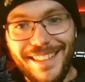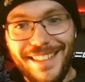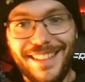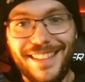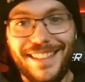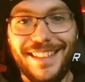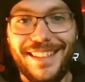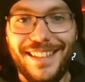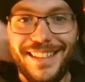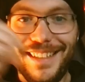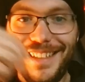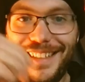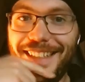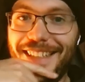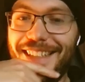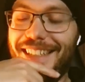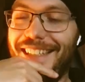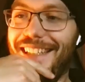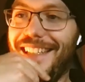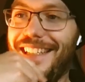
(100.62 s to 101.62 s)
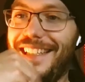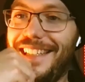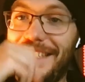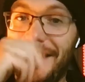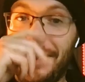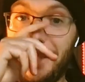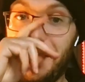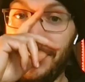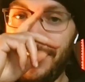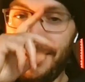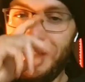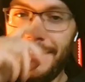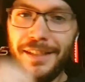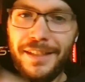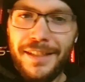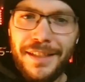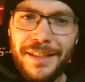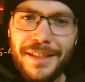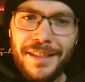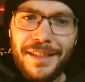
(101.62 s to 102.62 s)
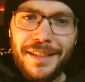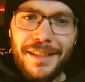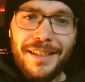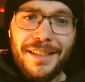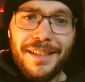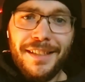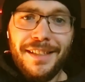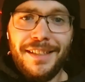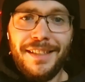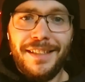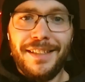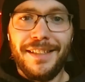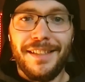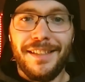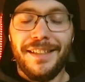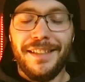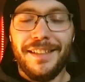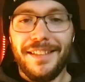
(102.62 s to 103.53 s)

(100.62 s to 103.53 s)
There's two methods we're going to talk about.